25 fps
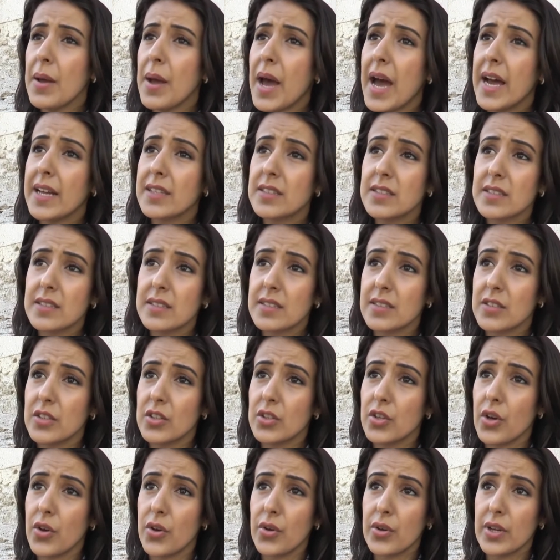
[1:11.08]
and
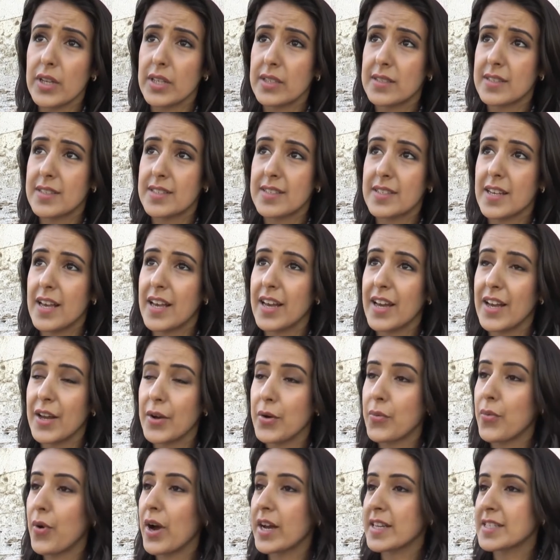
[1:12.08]
you know, it
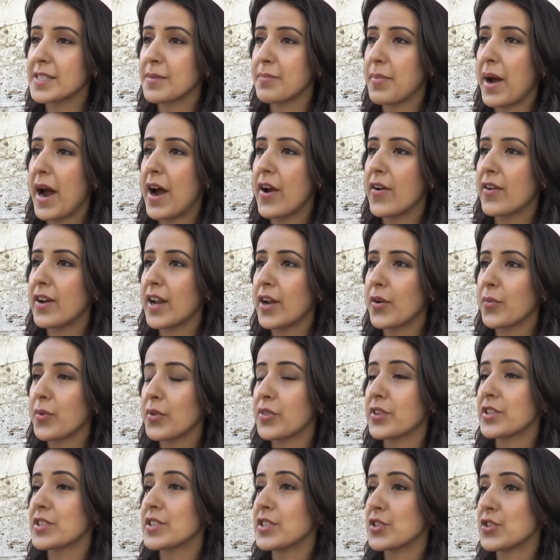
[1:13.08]
works in parallel
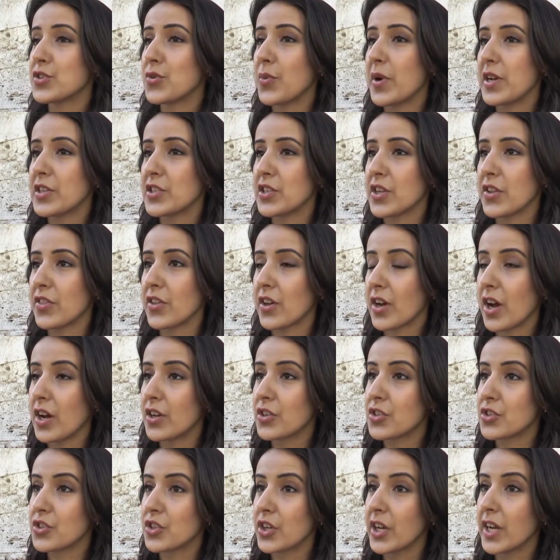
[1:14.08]
with the situation in the
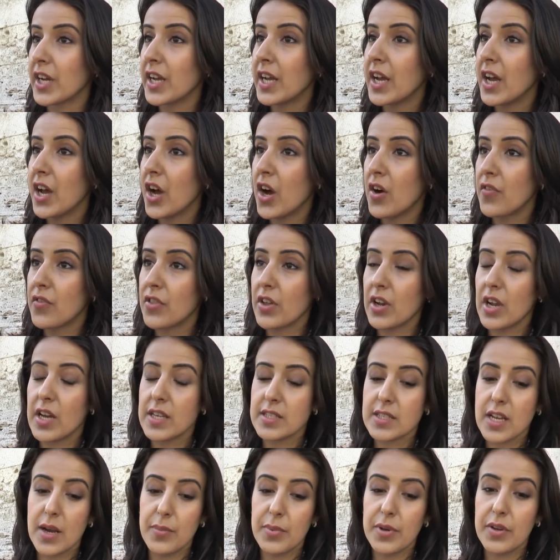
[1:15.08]
country. Over the
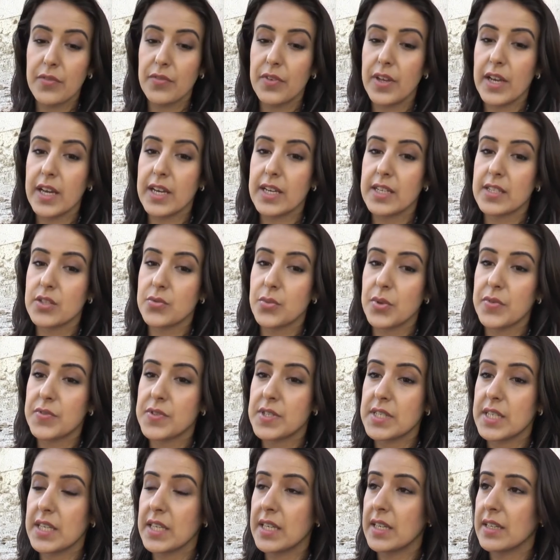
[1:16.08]
last couple of years, we've
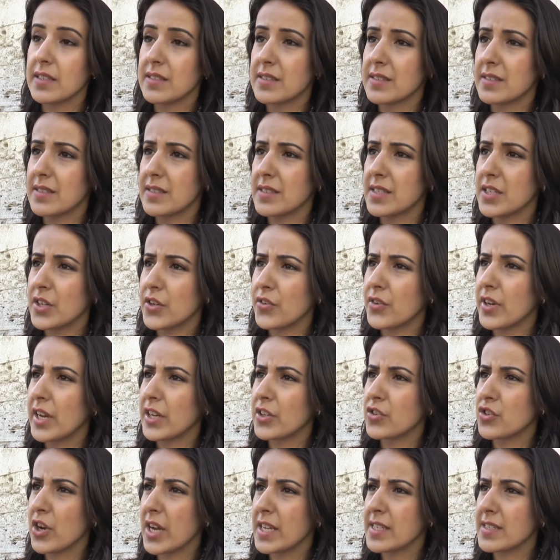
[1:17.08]
seen it
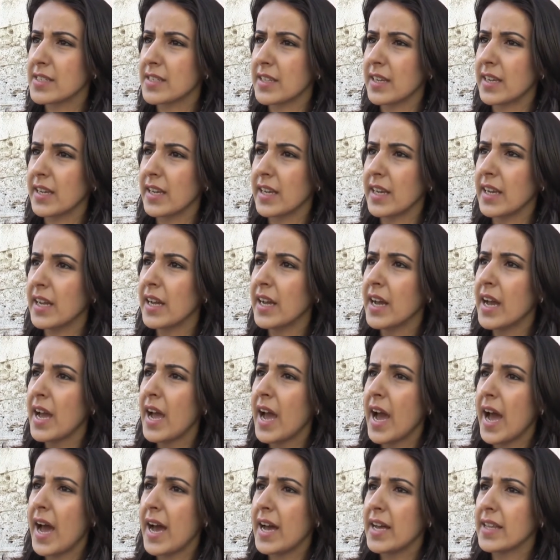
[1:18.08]
deteriorate drastically,
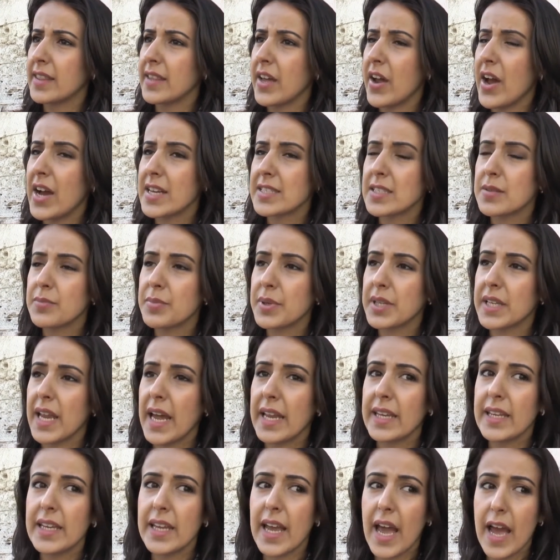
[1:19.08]
and there hasn't been
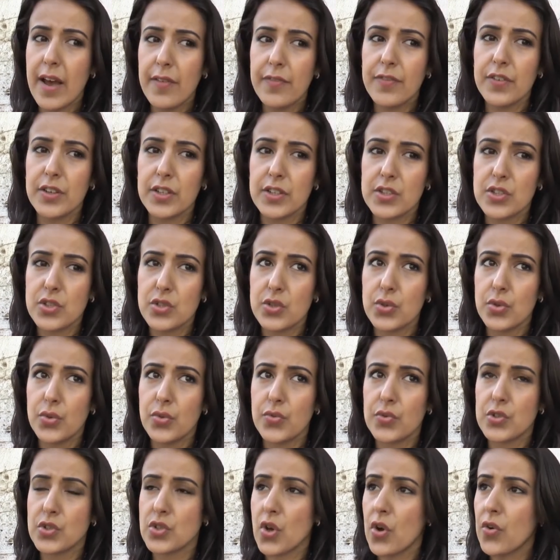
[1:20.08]
any efforts to
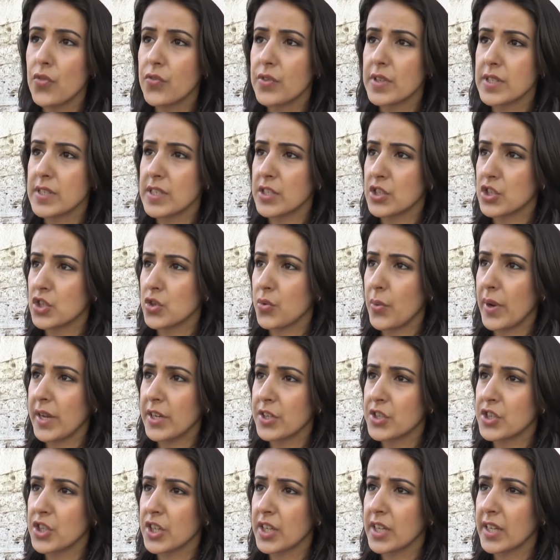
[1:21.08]
resolve the
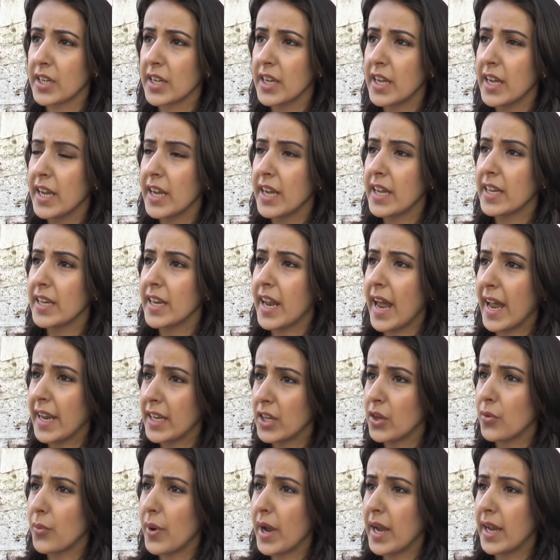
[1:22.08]
situation in
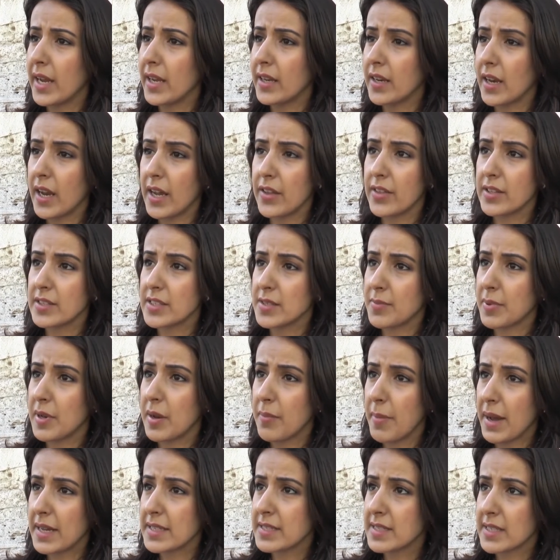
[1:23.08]
any way, neither
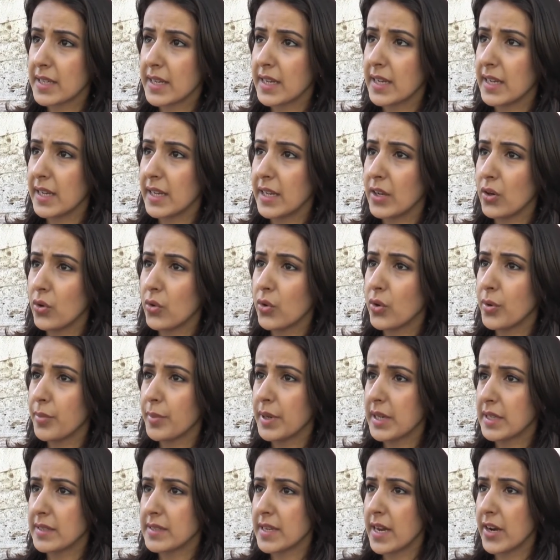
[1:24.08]
diplomatically or
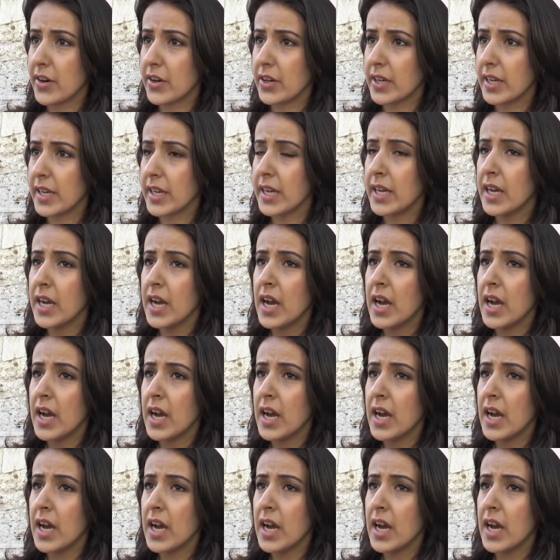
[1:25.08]
militarily.